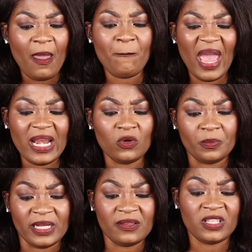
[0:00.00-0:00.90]
a man who
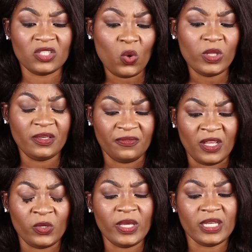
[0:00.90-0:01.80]
believes his only
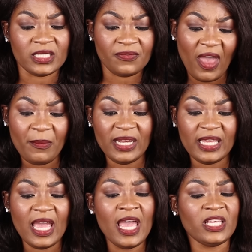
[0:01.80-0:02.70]
value in his family